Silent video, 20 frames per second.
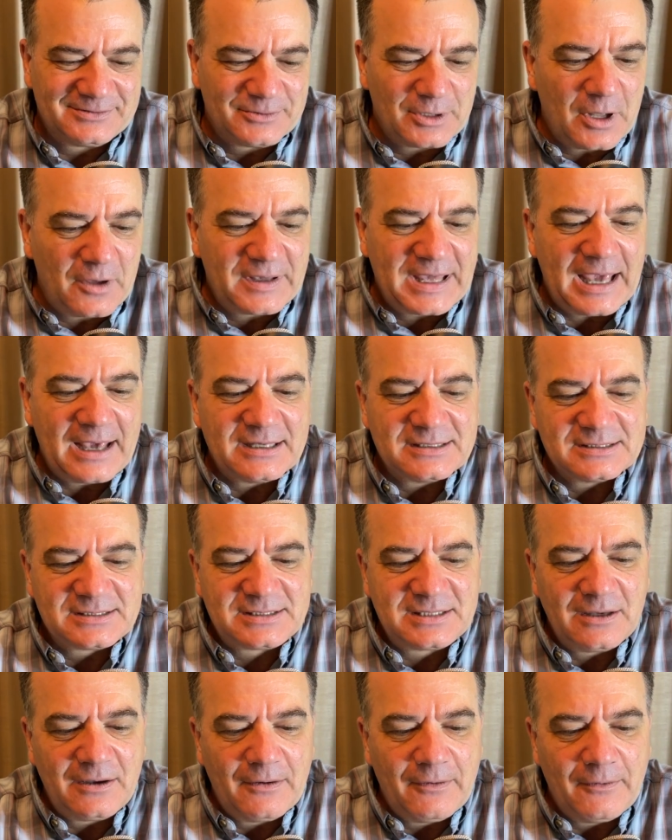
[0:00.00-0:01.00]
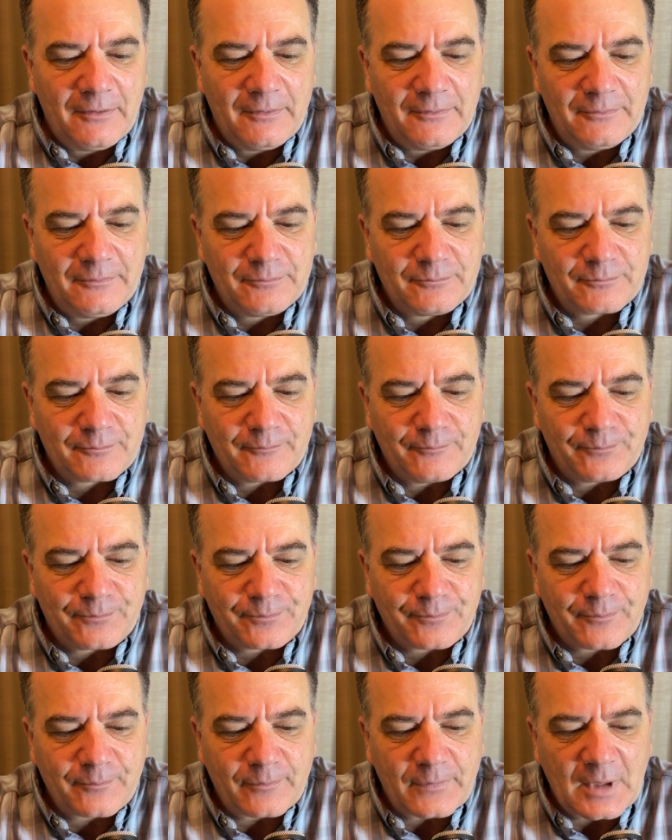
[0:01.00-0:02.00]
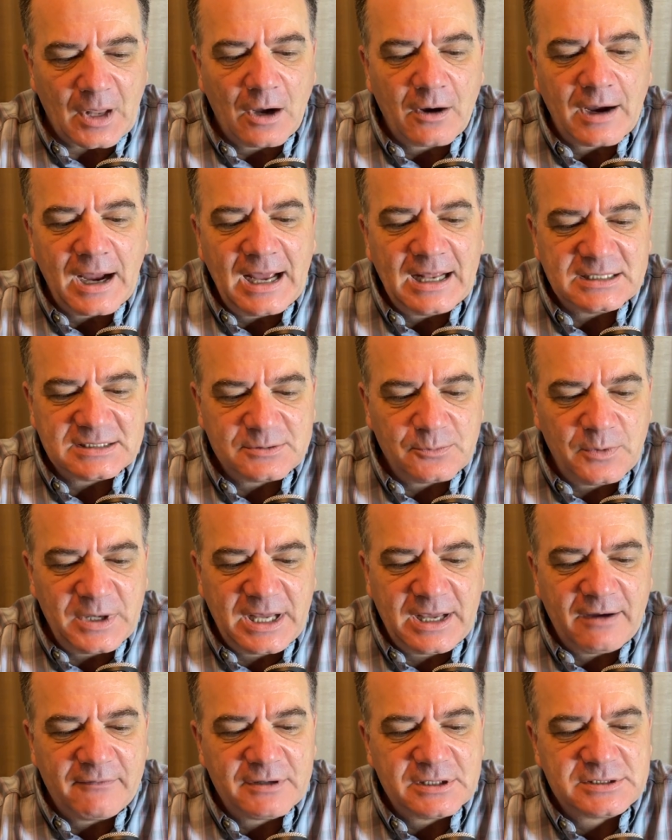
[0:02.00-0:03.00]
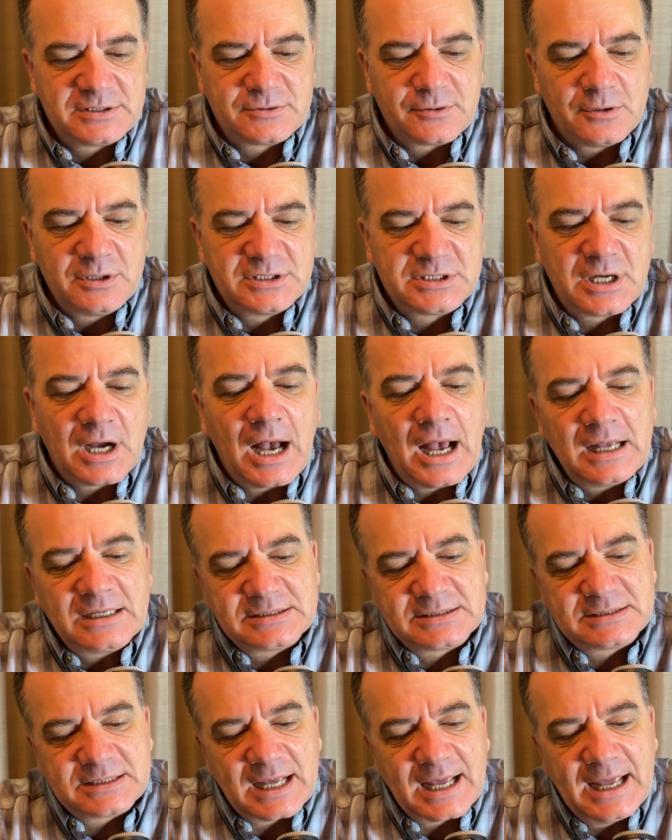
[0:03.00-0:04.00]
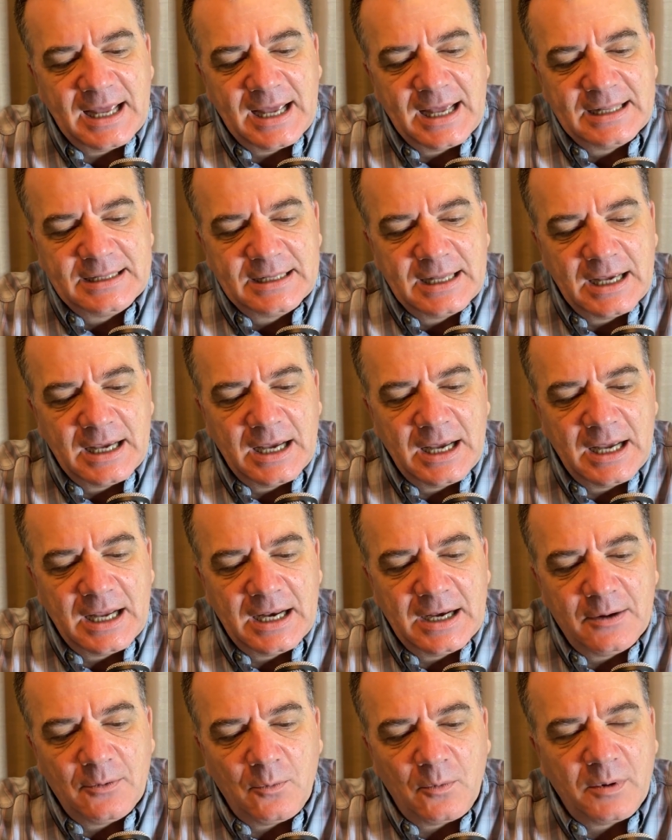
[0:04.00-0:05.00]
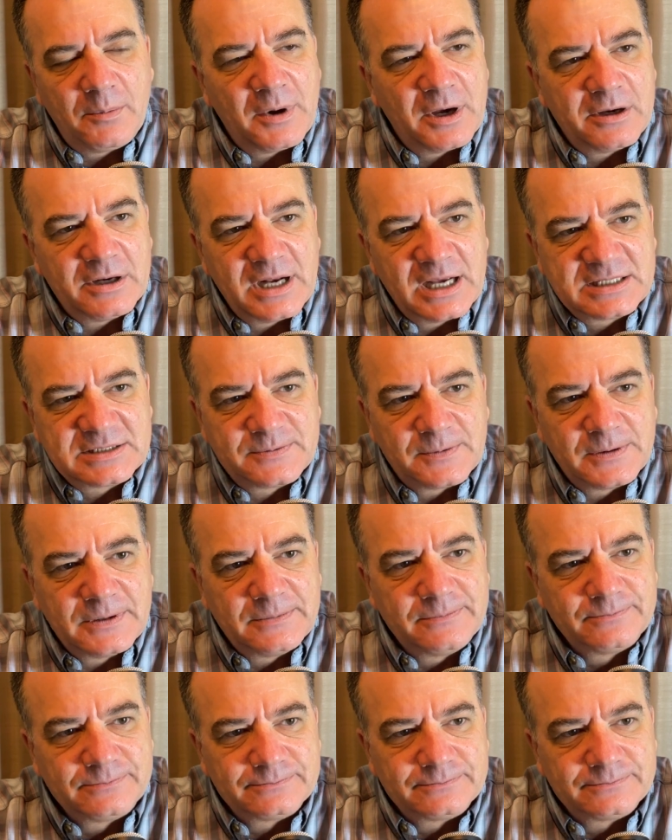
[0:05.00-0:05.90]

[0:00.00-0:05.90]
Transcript: Okay. So, all right. We covered storage costs. And then what about your next one?